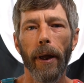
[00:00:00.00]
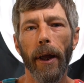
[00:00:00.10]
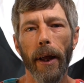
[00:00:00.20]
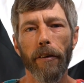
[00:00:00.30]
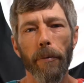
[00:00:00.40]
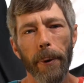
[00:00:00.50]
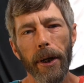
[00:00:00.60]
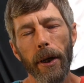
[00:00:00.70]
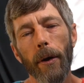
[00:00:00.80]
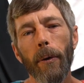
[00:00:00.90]
Hey
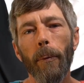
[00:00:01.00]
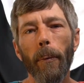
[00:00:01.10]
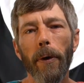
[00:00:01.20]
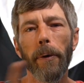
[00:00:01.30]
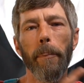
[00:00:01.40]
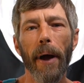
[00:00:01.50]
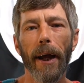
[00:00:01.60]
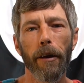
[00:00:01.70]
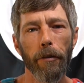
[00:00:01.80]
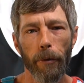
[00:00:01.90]
everybody, welcome
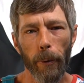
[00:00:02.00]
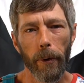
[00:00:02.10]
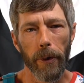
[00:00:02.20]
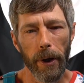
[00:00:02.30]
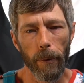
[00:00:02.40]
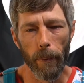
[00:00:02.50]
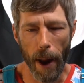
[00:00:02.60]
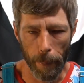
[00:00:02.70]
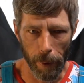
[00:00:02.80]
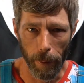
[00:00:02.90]
back for the
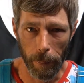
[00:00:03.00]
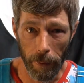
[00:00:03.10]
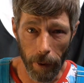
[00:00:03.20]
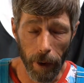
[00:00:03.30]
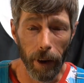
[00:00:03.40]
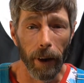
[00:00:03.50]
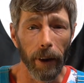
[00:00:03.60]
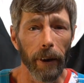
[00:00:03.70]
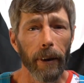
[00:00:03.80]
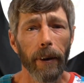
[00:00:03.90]
wrap-up
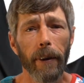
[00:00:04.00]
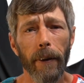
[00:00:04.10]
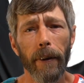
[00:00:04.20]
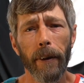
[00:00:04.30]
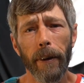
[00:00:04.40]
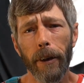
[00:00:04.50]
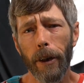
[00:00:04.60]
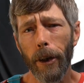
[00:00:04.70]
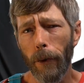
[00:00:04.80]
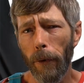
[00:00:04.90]
on
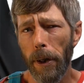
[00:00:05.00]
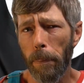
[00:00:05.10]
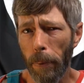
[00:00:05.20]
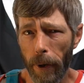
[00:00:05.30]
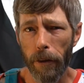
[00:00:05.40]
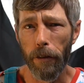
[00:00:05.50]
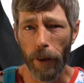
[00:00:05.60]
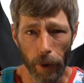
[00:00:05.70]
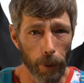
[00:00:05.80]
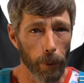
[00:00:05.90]
Cutie Plus
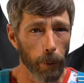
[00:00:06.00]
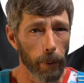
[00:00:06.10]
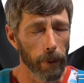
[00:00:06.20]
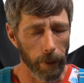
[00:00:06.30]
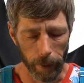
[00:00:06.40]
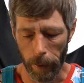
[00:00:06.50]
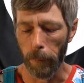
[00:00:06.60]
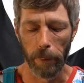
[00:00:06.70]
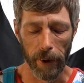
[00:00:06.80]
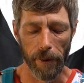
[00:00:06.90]
U Little
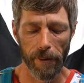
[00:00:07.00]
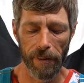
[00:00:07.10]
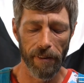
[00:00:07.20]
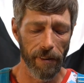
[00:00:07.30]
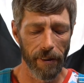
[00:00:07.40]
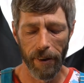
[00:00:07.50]
Prints.